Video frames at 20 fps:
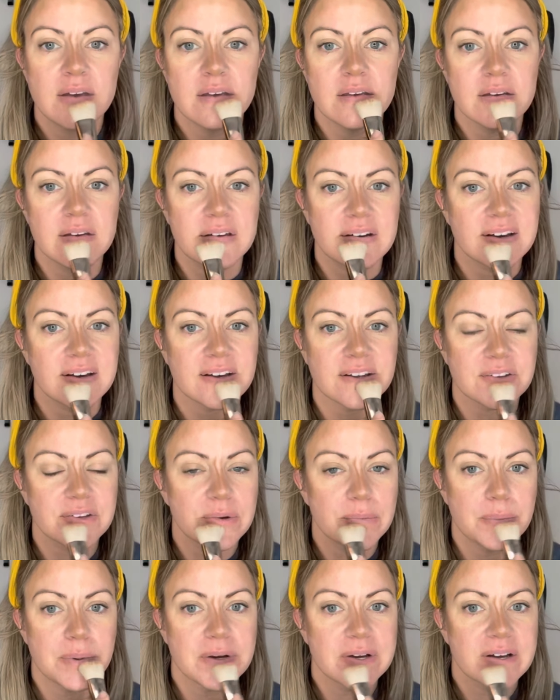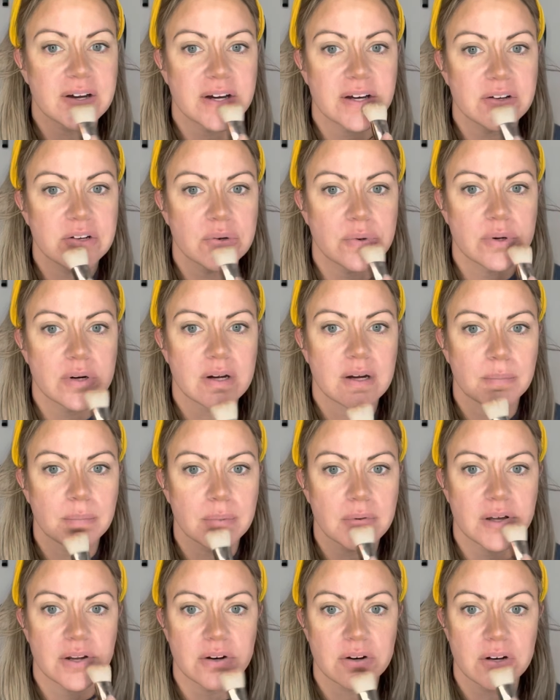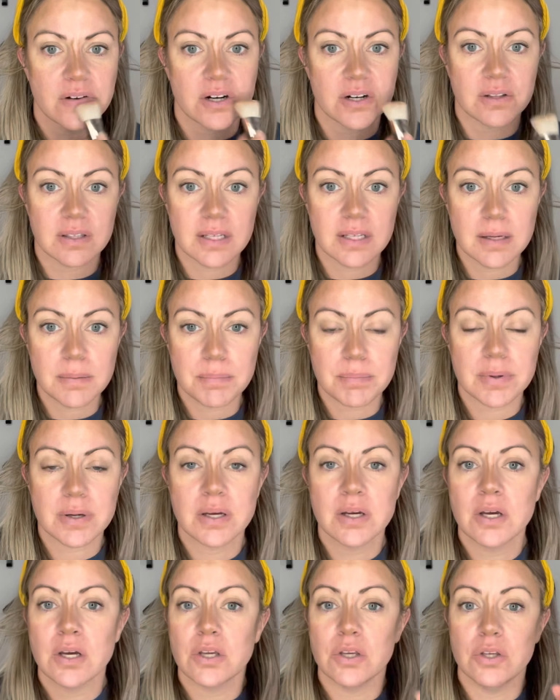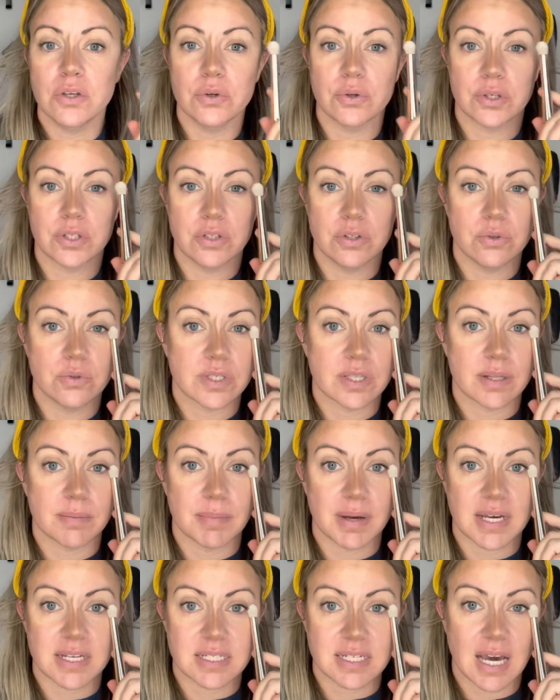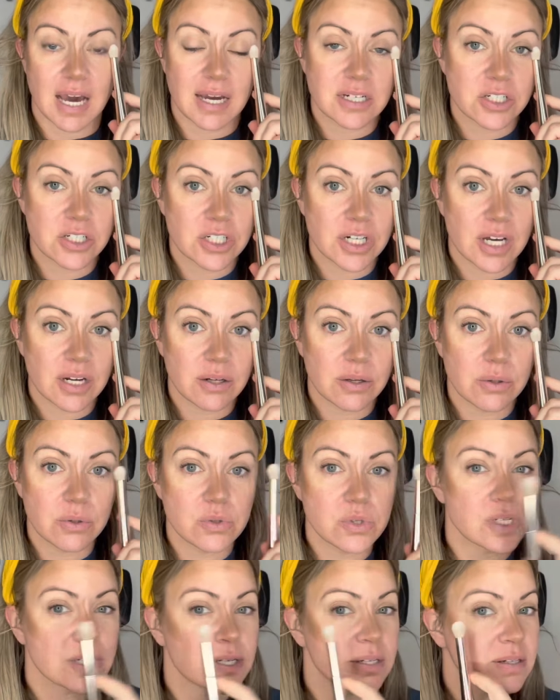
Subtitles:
You can also put contour up under your lip. You can use them as eyeshadows.